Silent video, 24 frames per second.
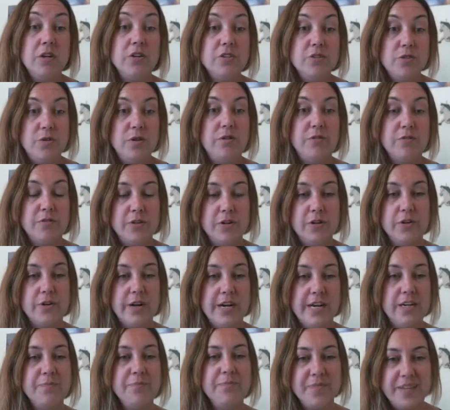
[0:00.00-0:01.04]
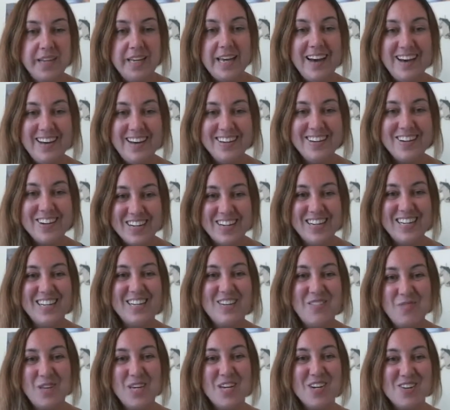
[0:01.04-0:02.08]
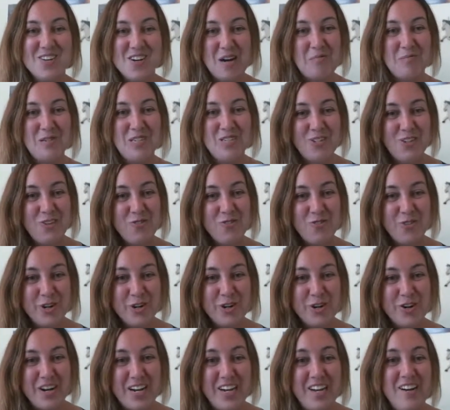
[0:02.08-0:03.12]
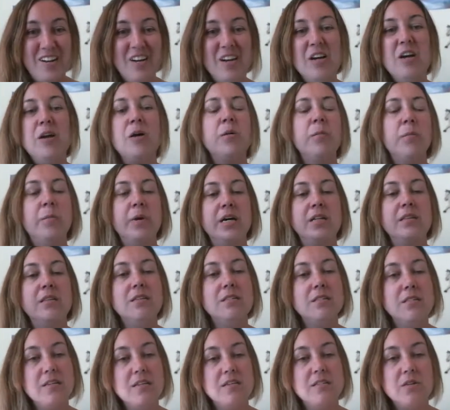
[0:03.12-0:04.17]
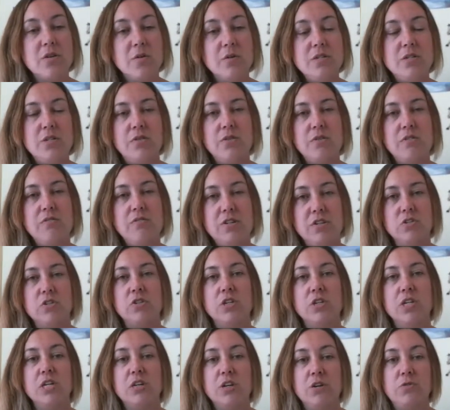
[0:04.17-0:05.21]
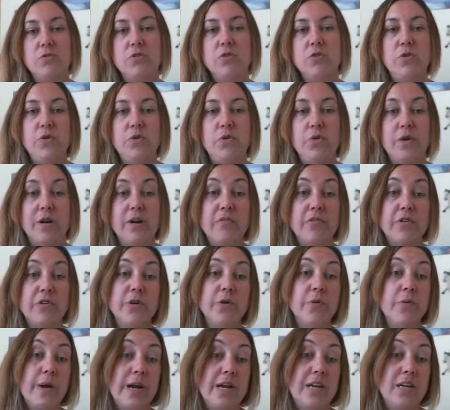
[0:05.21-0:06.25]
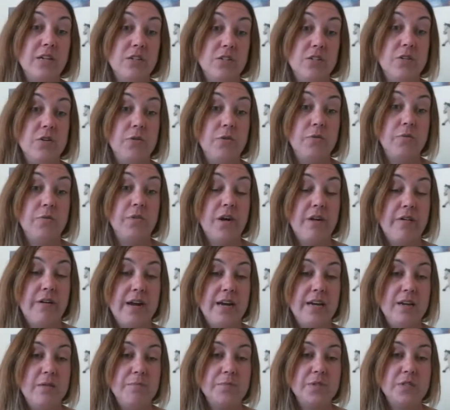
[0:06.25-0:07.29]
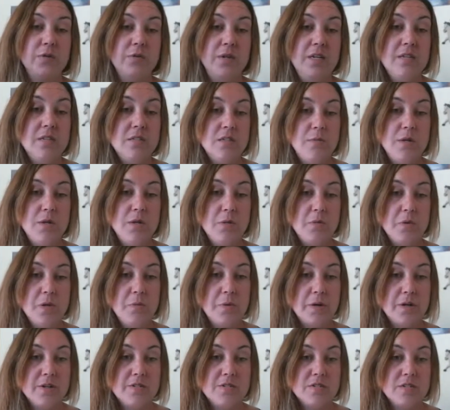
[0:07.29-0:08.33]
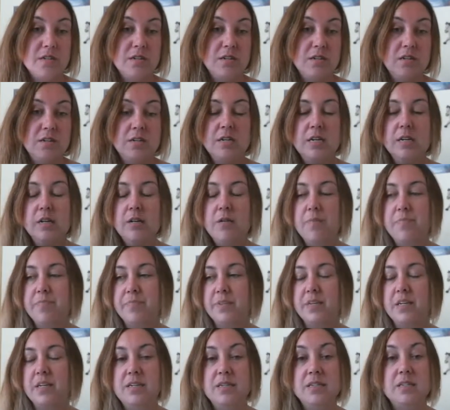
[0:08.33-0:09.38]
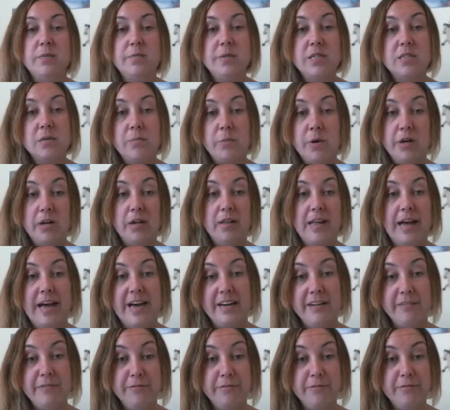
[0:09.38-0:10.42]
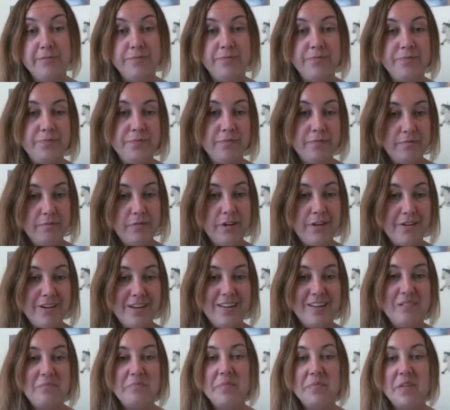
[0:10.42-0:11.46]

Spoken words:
doing for a grade. Yeah, you're going to give me a copy too for a grade, but this is going to eventually go to whoever you're writing to. All right, so it needs to be a real person, it needs to be someone alive. All right.